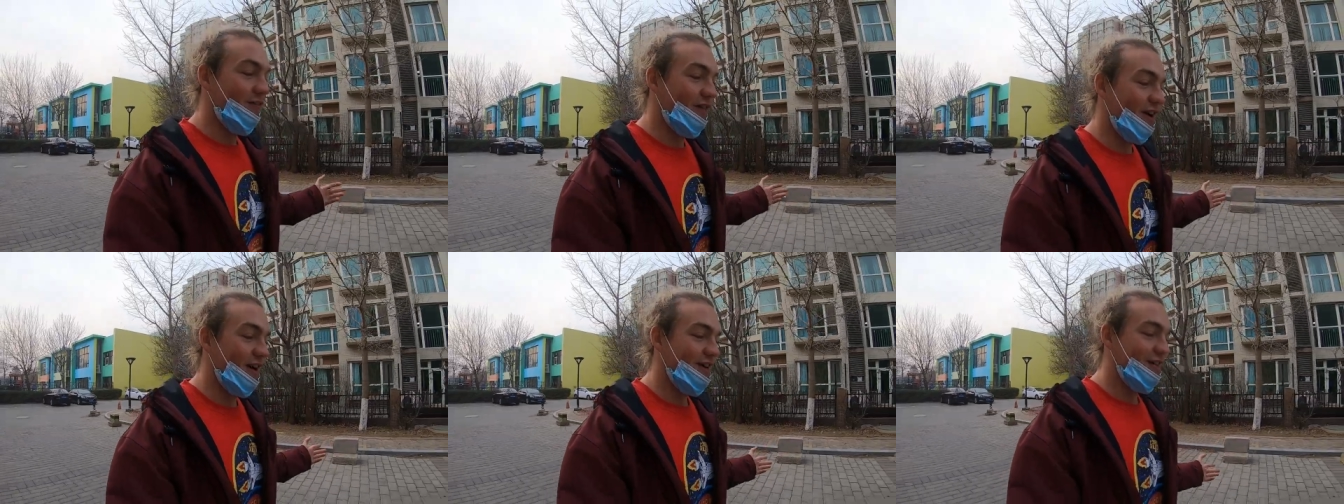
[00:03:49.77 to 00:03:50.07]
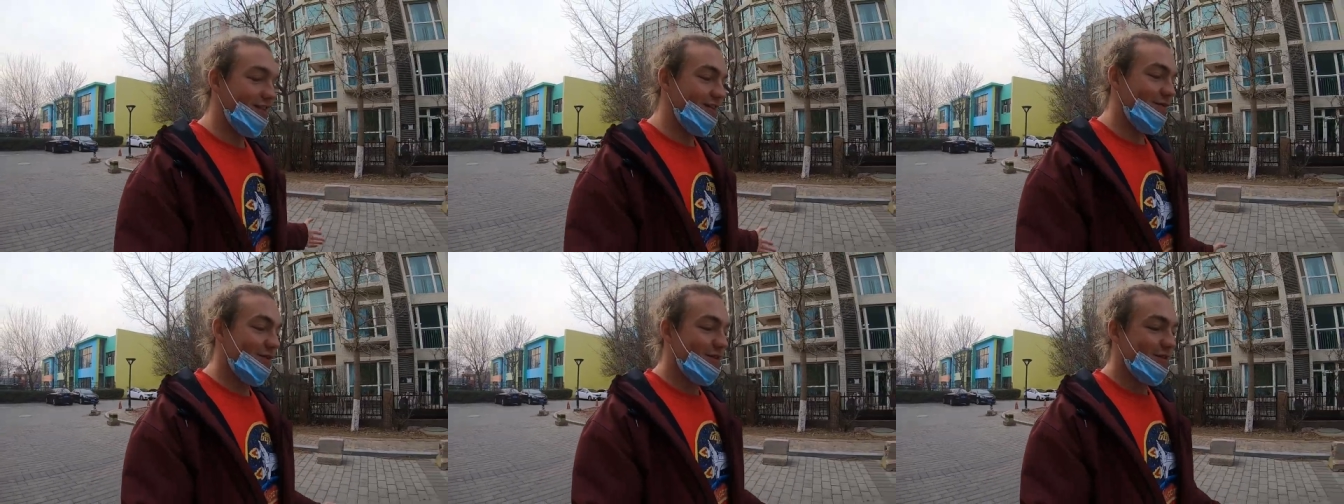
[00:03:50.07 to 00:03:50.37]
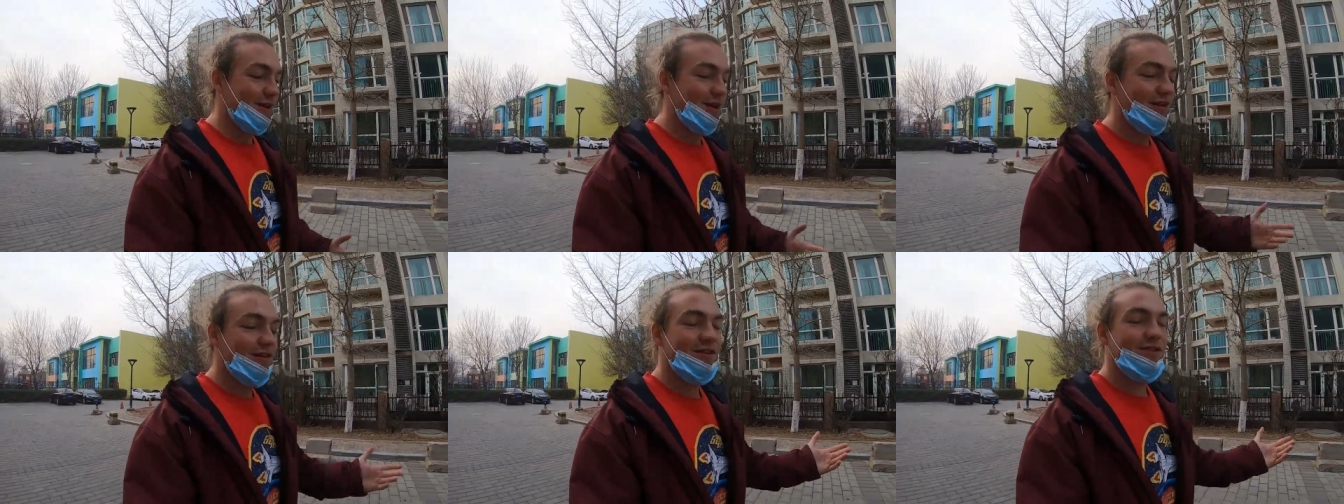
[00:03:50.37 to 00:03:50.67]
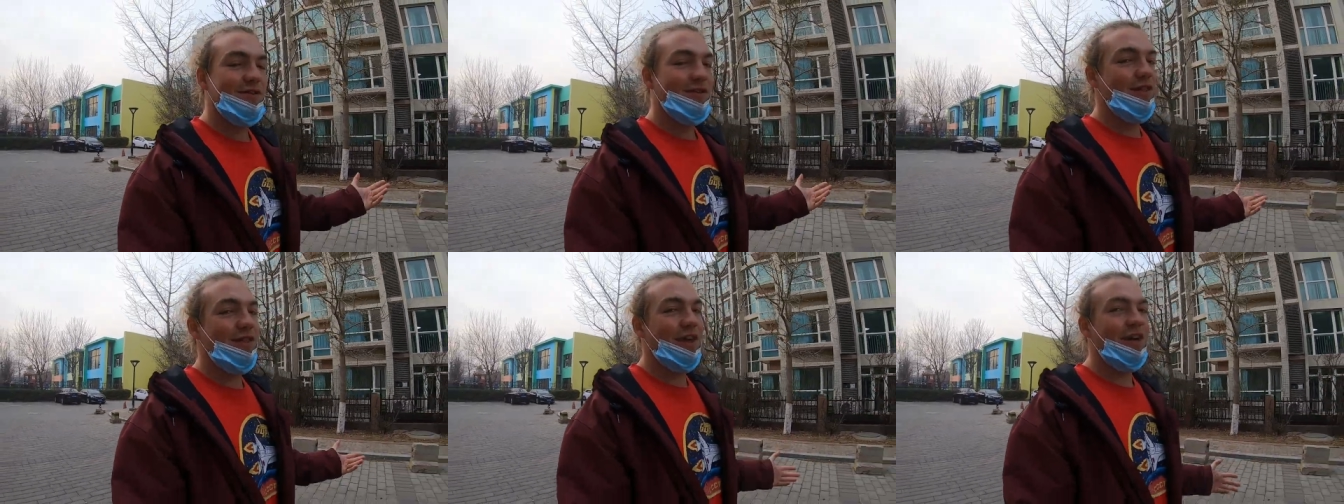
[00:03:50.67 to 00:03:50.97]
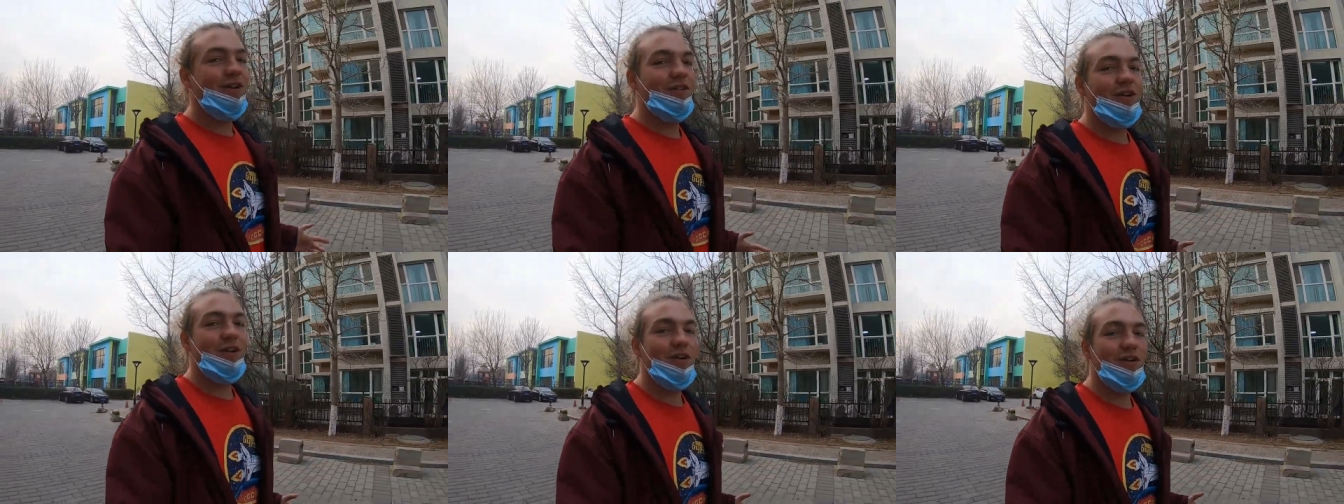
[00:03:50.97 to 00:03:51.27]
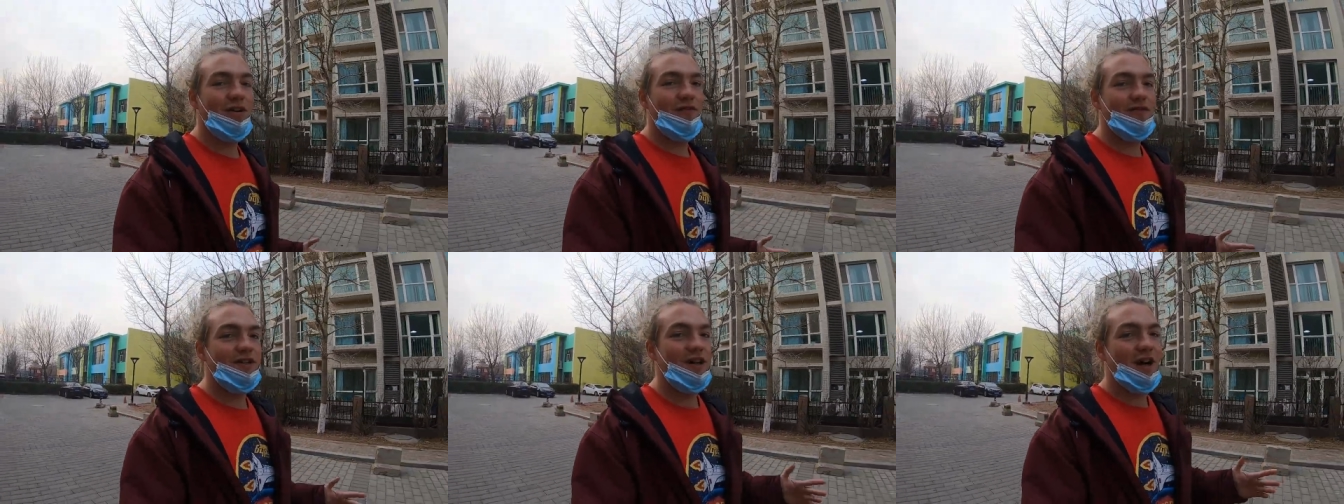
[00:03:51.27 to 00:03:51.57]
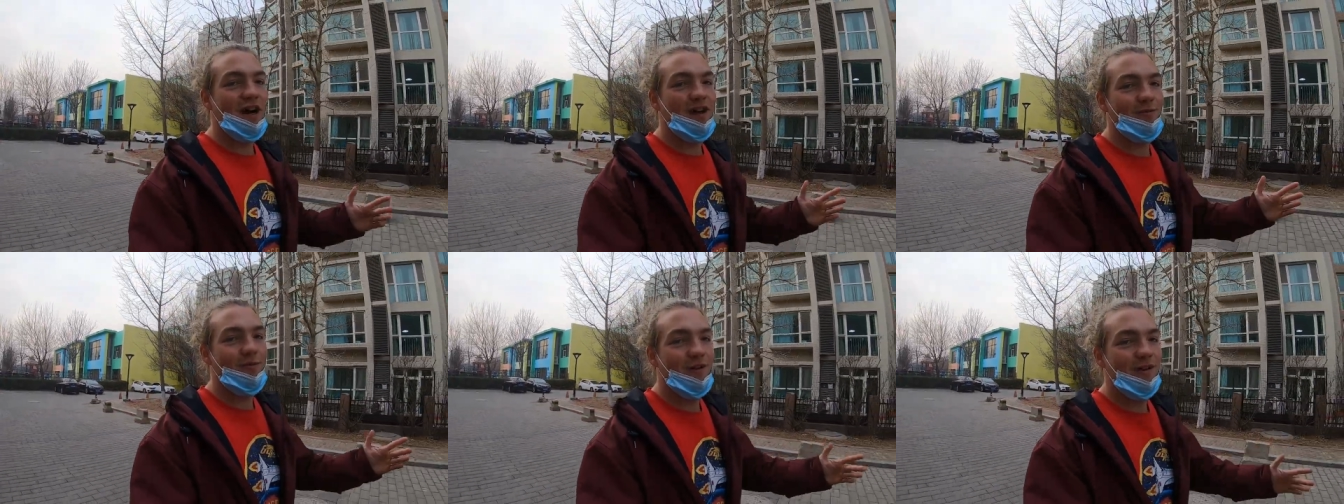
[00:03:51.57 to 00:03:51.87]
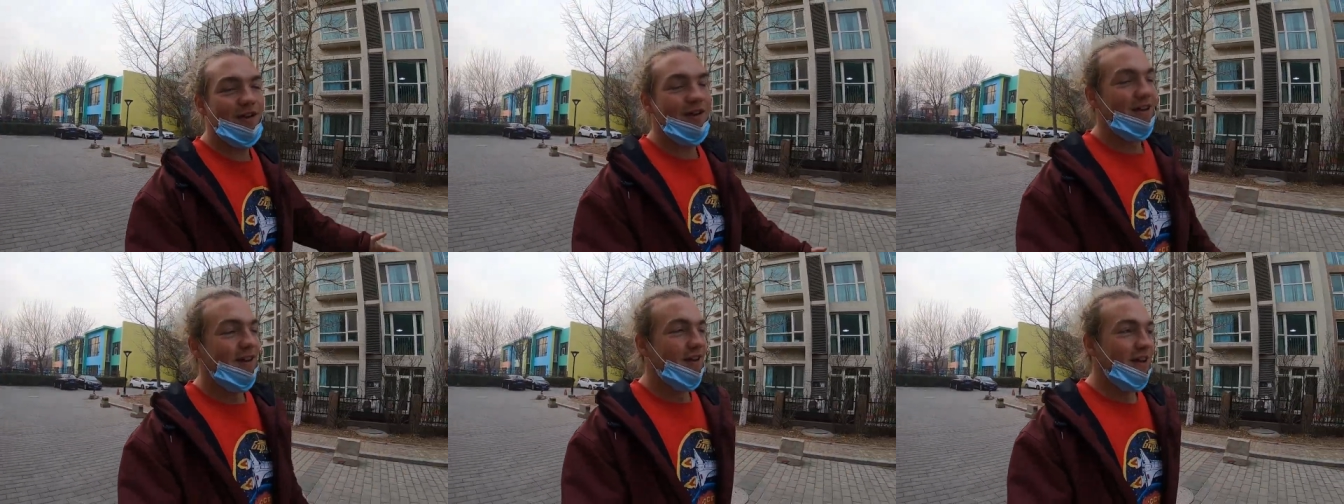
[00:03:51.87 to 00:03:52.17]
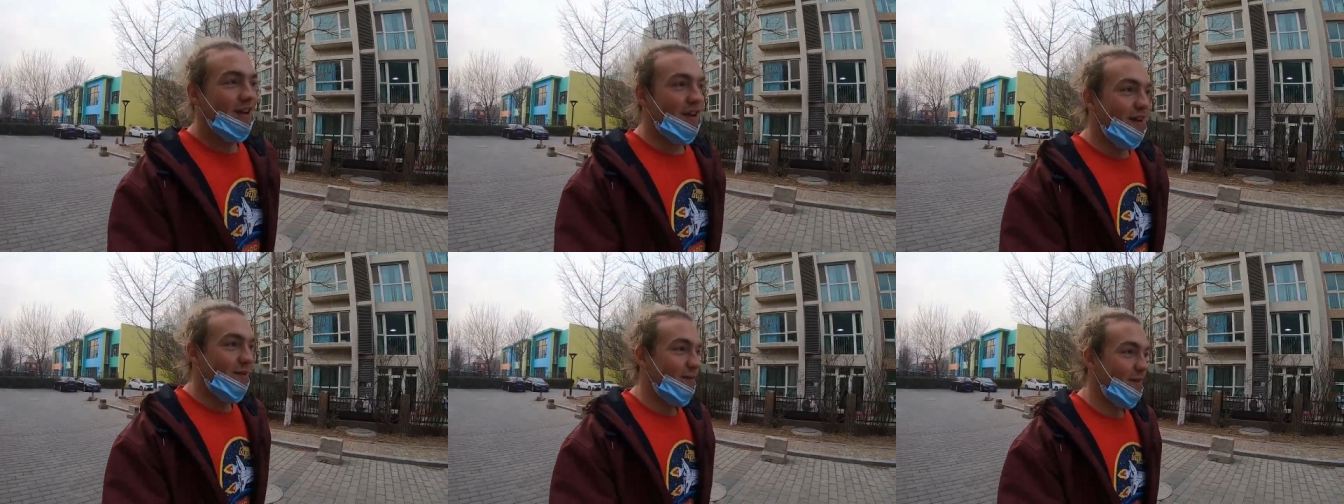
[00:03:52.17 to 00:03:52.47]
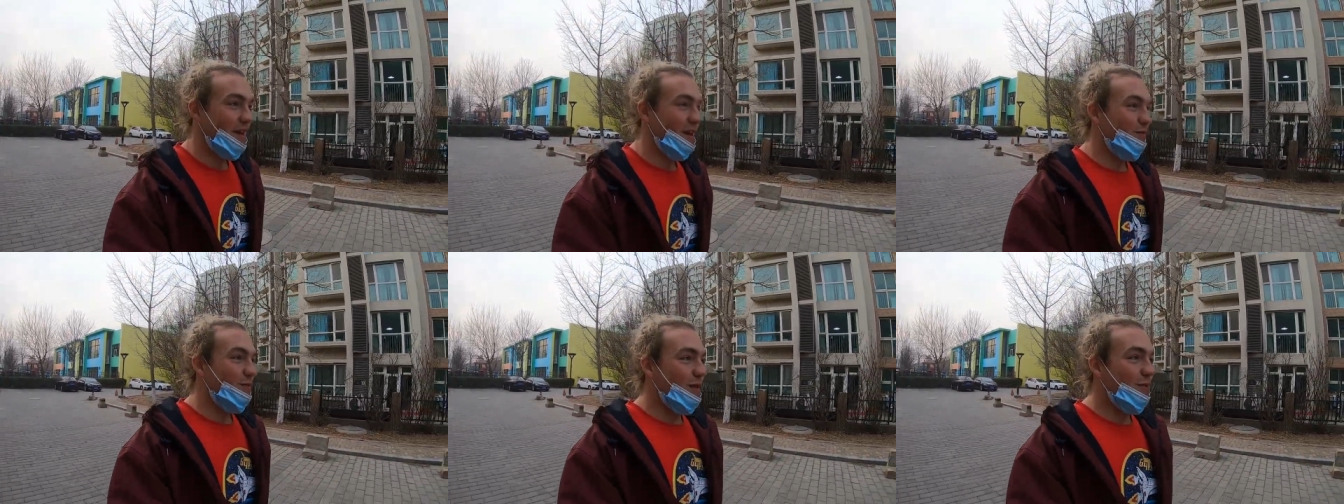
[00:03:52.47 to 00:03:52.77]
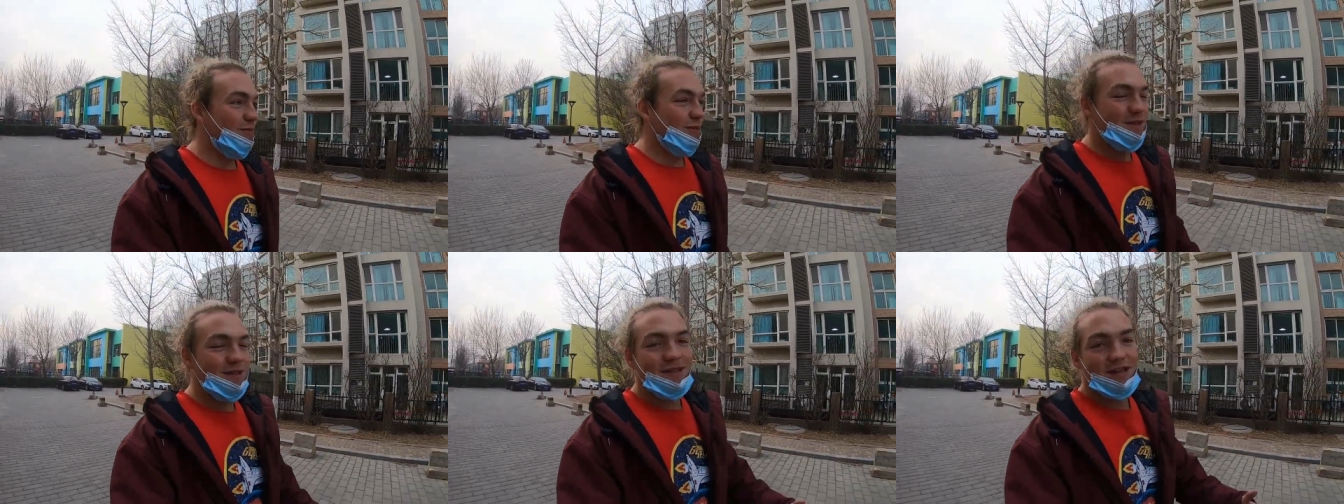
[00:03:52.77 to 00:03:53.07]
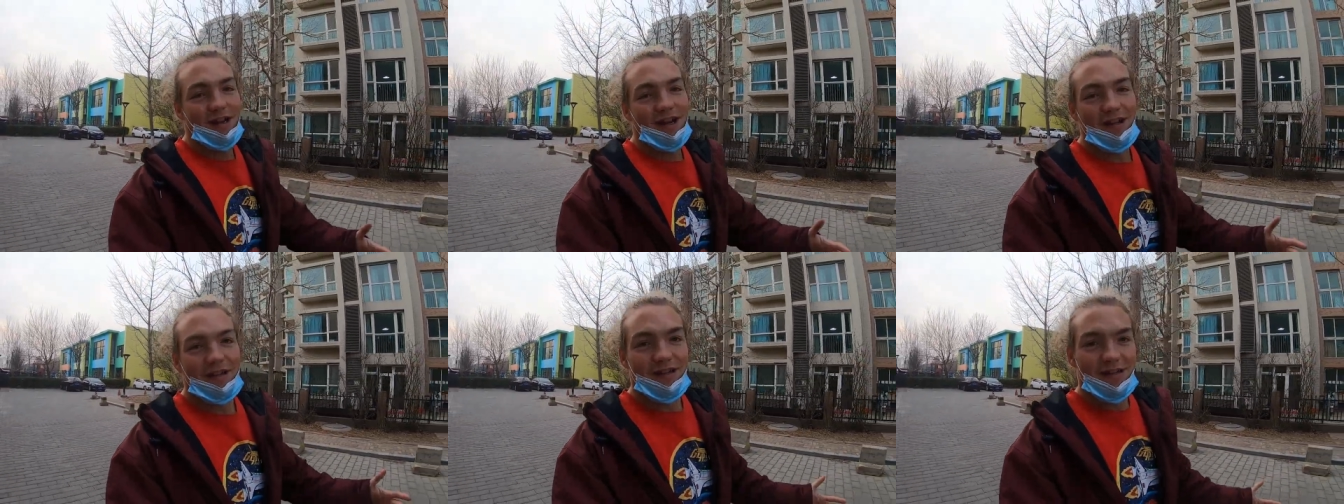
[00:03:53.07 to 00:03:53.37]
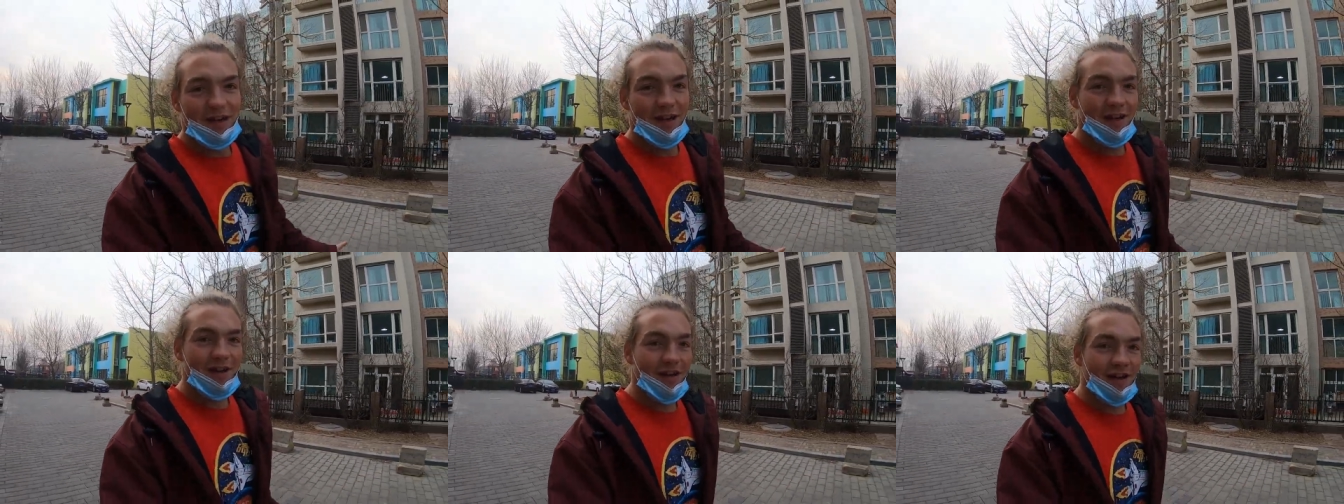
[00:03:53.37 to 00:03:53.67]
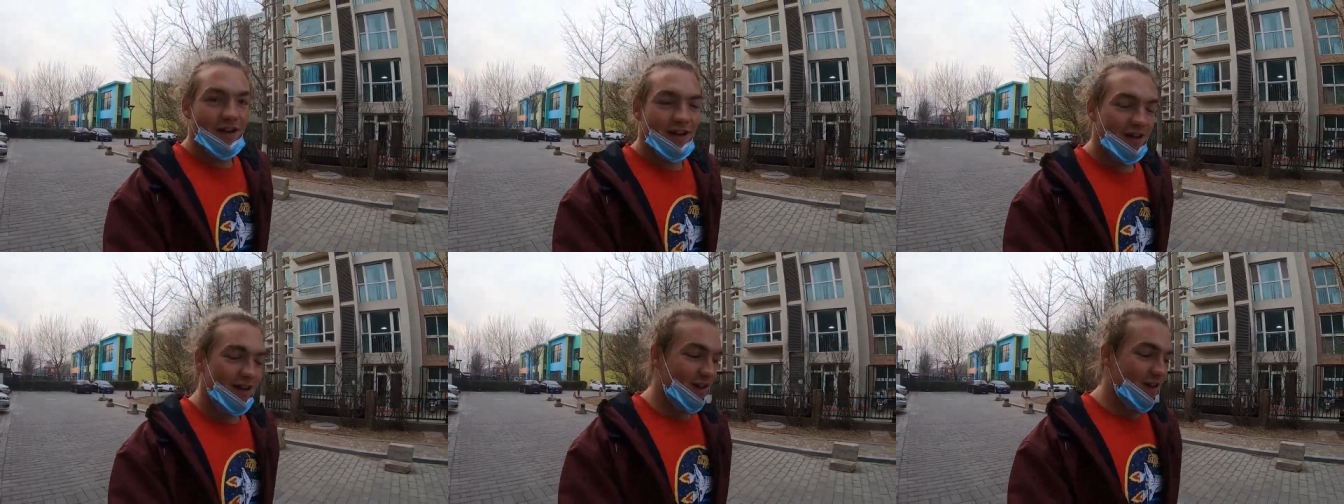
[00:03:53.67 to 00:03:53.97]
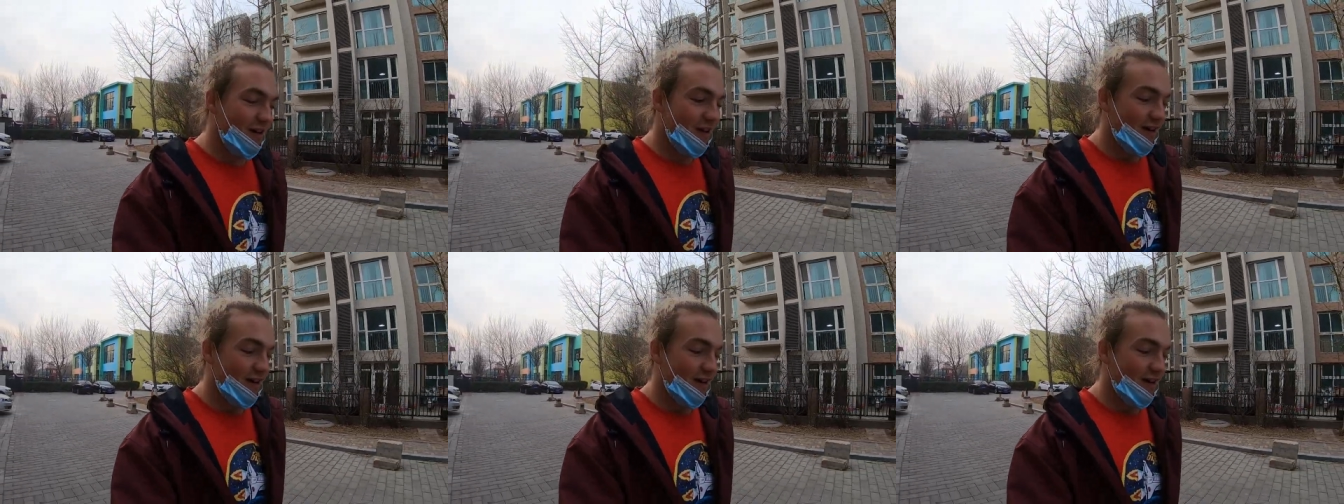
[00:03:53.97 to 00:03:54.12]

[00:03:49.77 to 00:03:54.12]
friends or whatsoever so that they got a lot of time many people start uh,